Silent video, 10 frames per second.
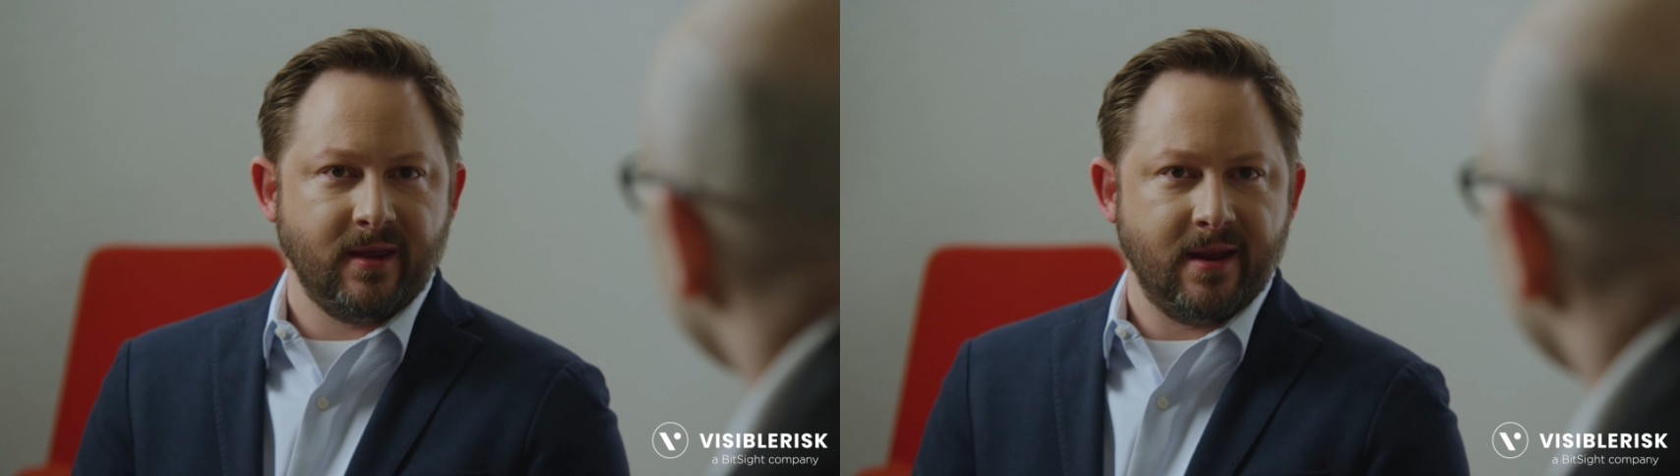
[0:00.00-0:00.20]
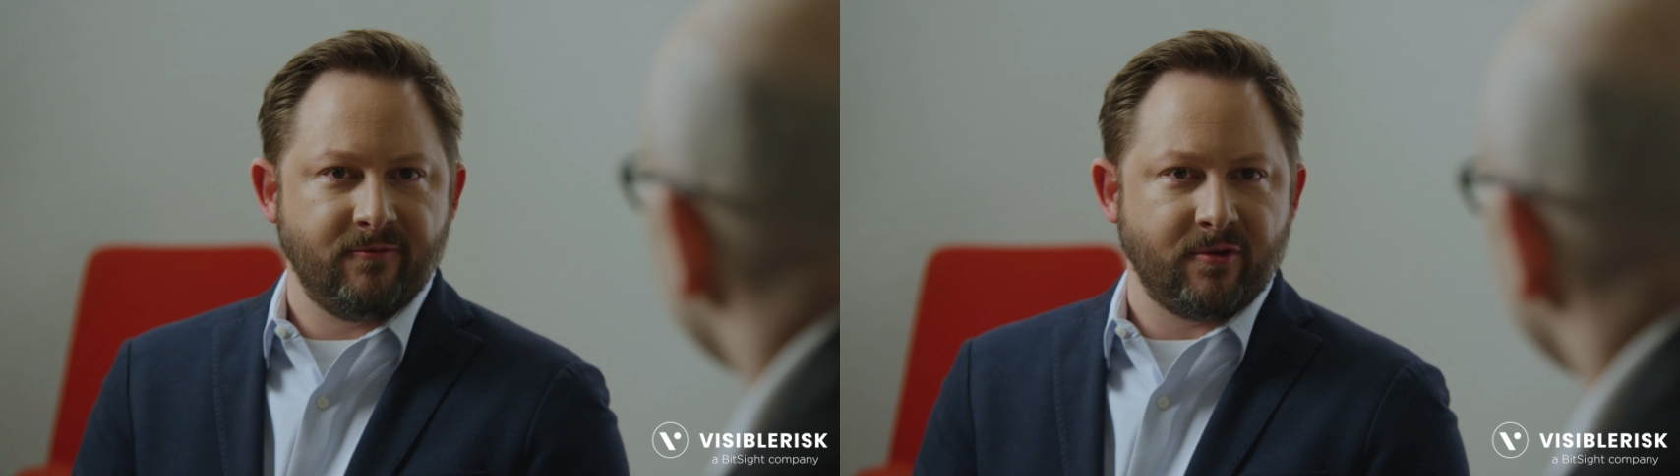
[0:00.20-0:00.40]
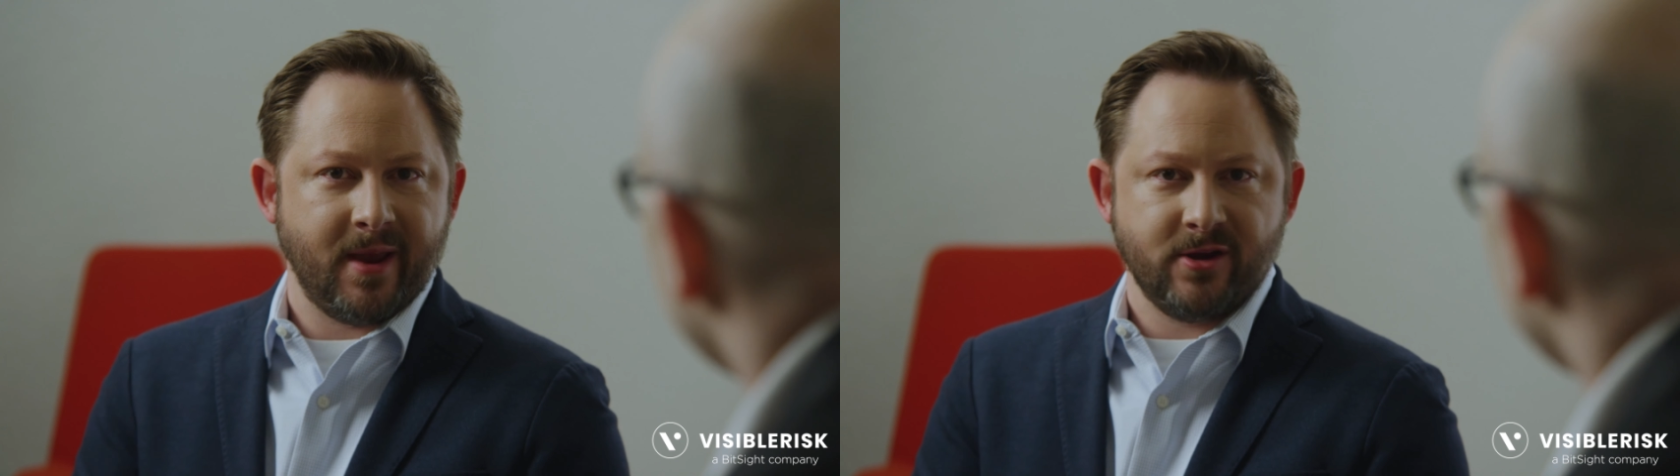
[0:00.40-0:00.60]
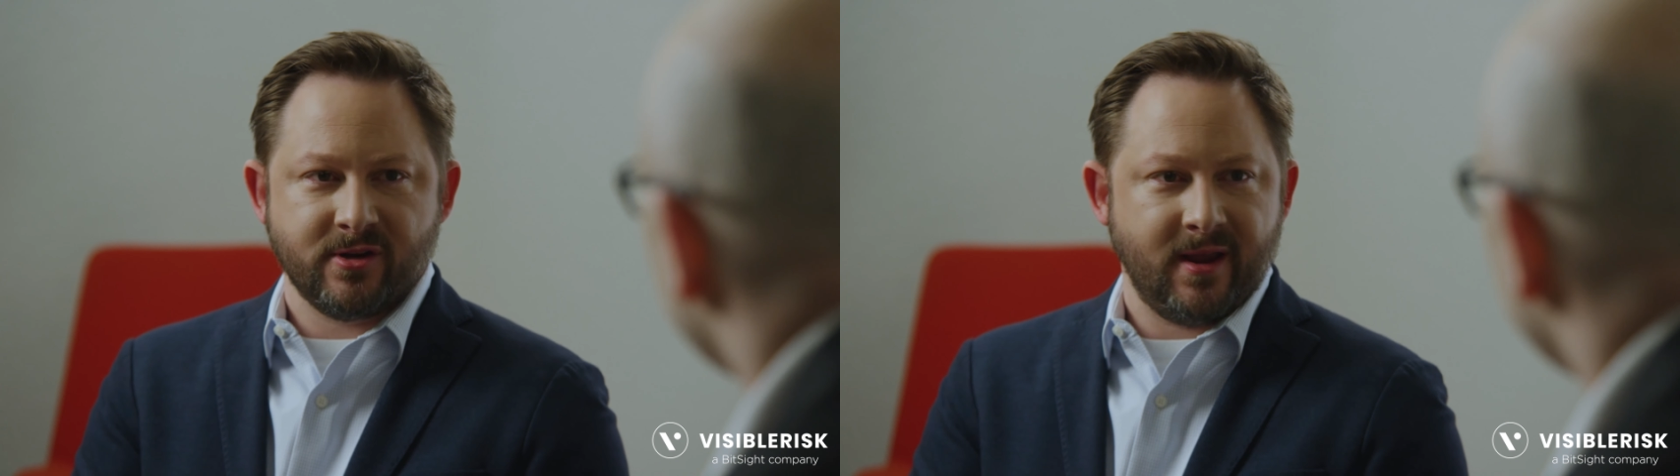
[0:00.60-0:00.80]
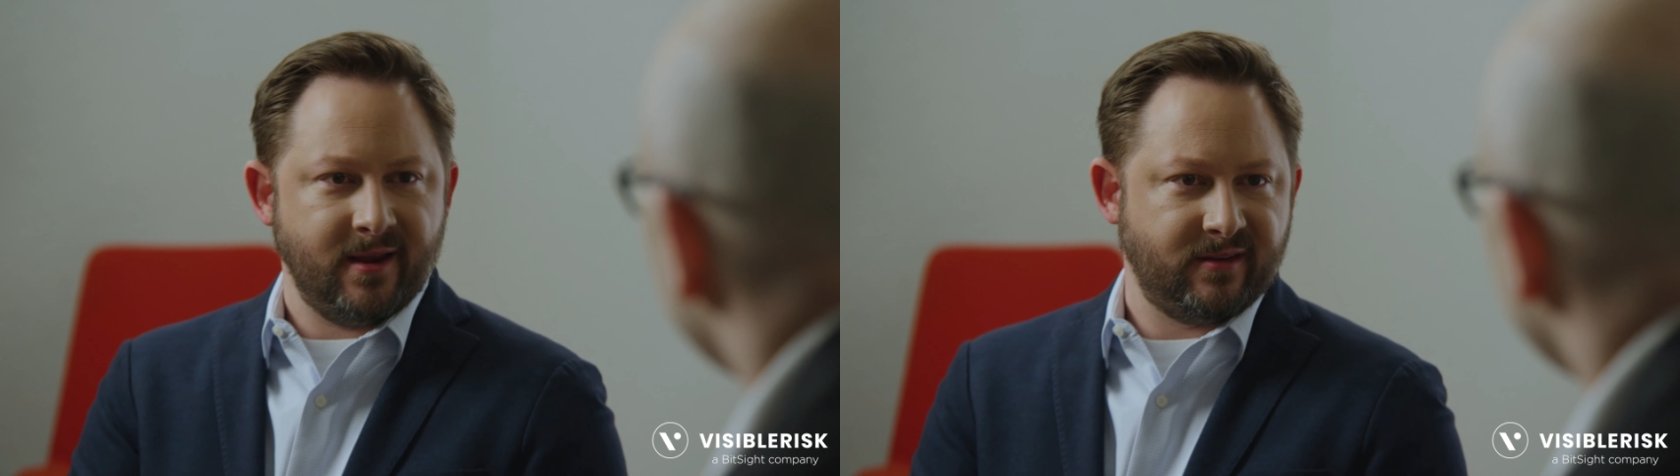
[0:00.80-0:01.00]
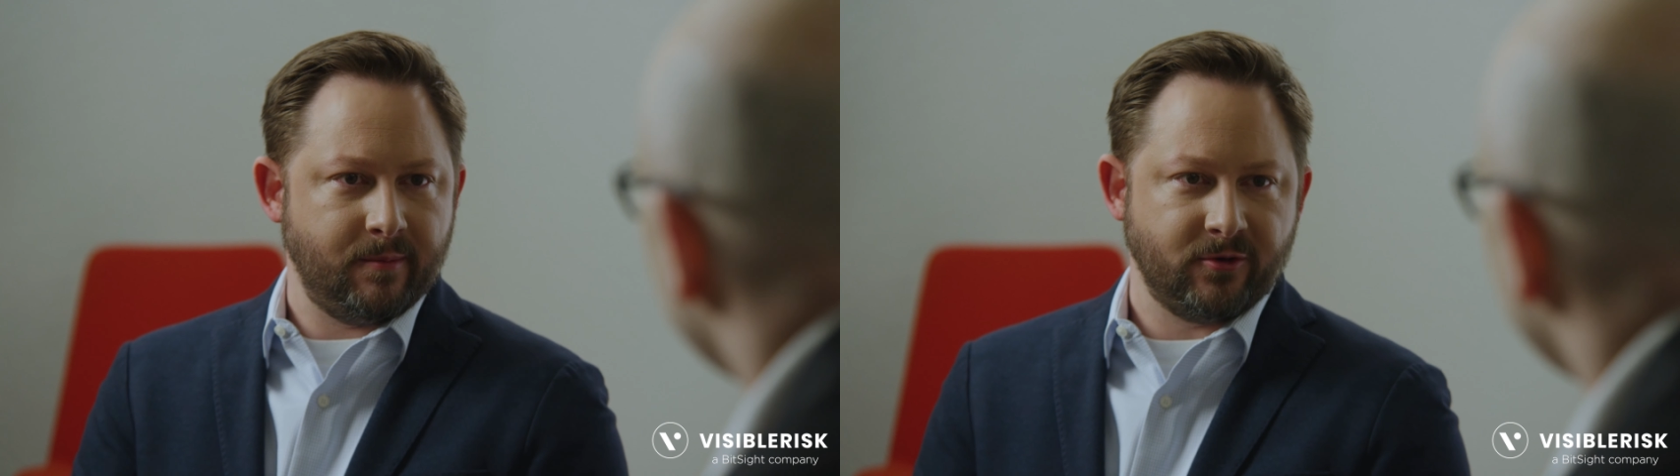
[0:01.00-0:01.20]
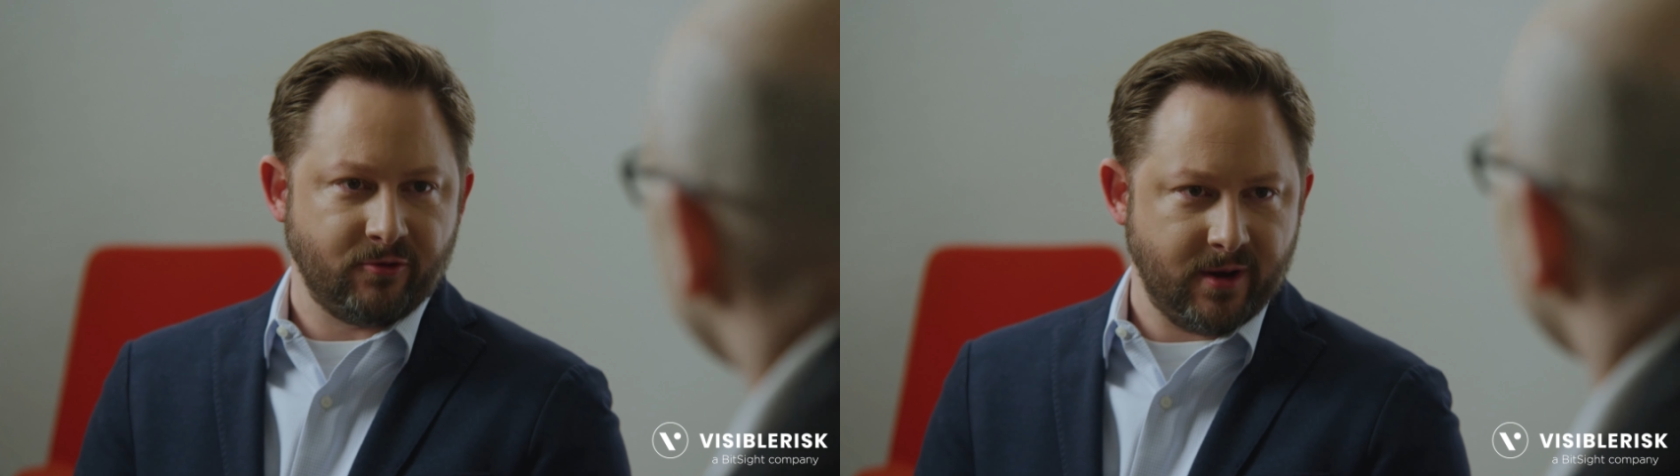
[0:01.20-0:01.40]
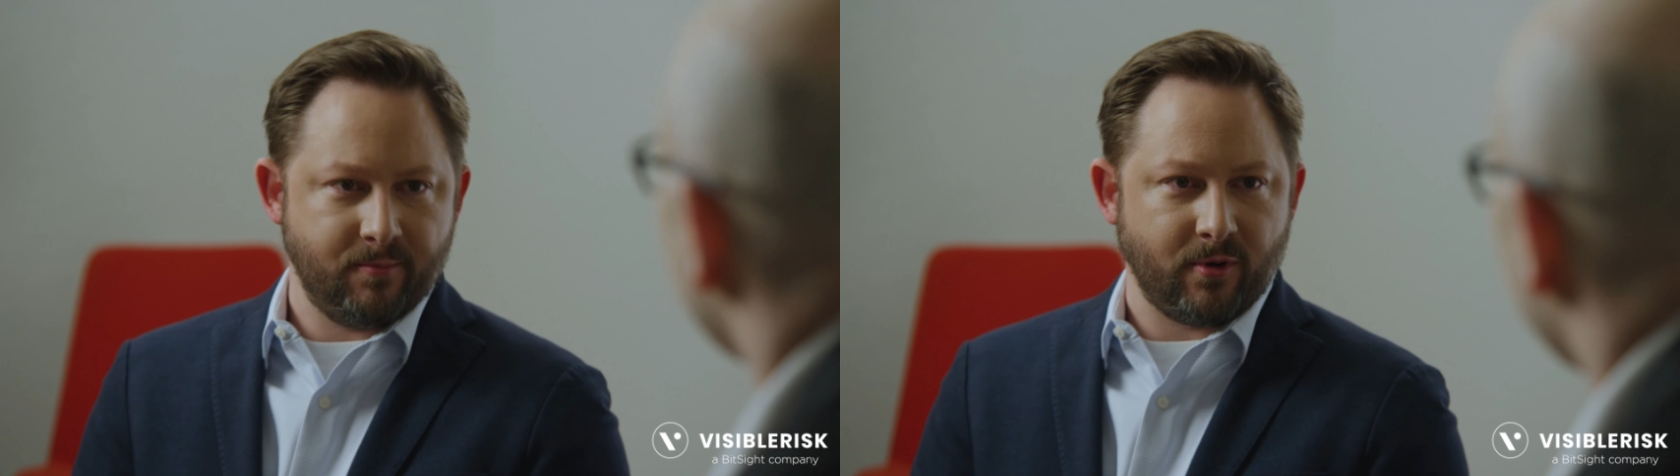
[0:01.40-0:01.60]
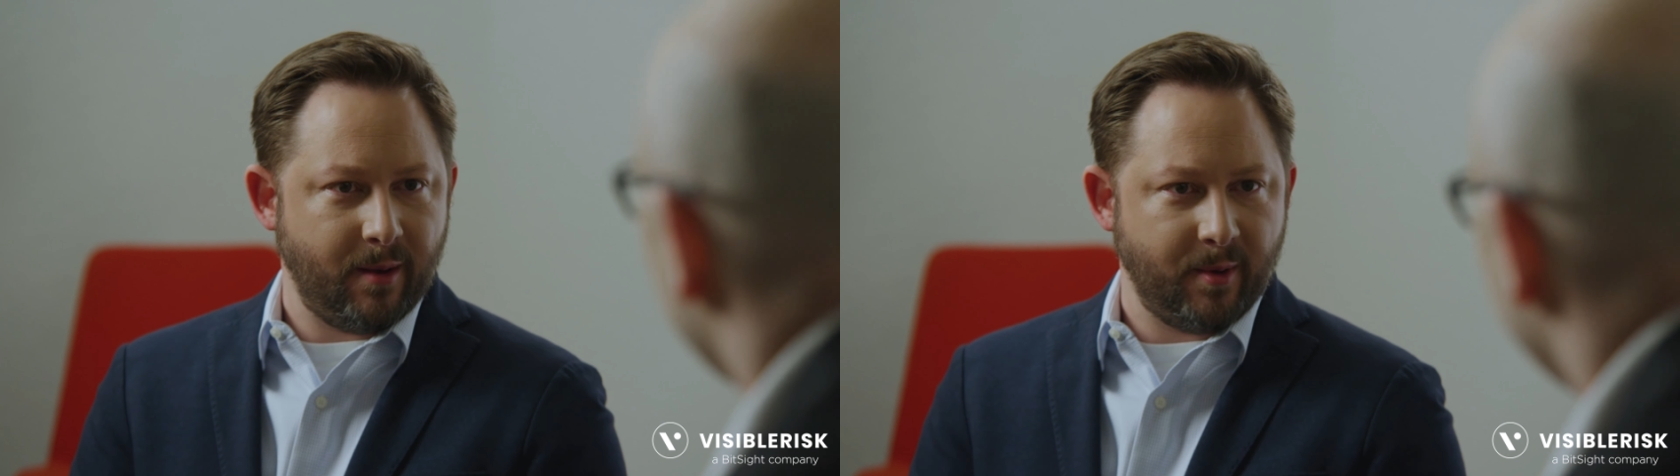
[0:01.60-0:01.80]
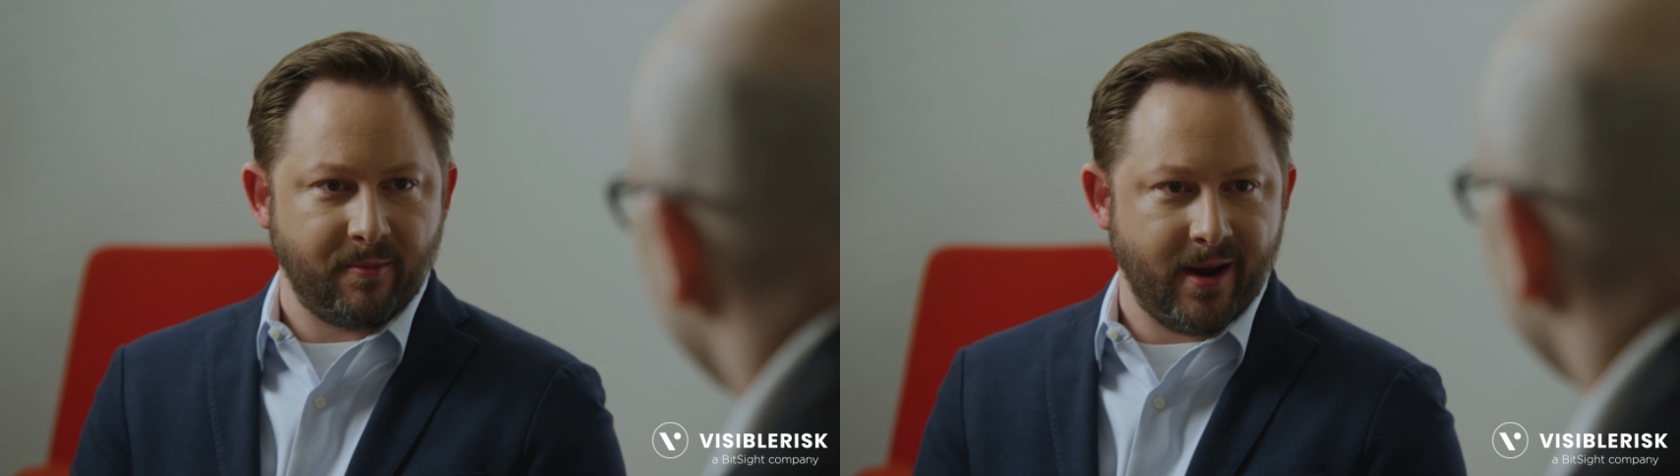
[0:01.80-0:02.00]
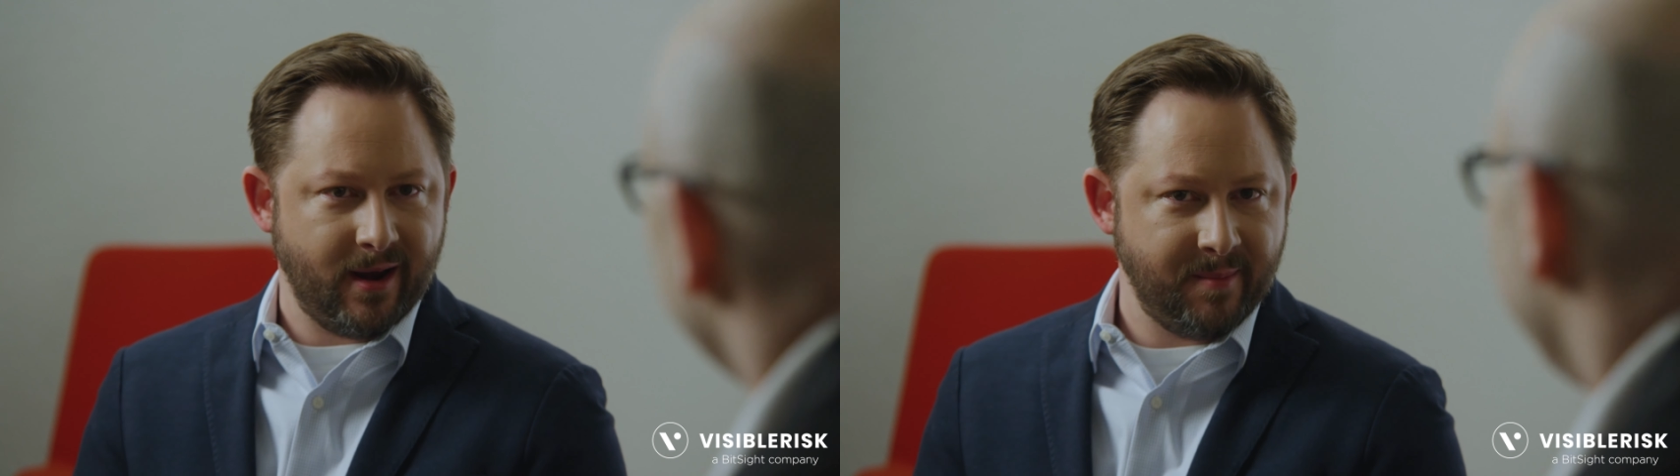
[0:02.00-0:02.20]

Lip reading: an information asymmetry problem, right?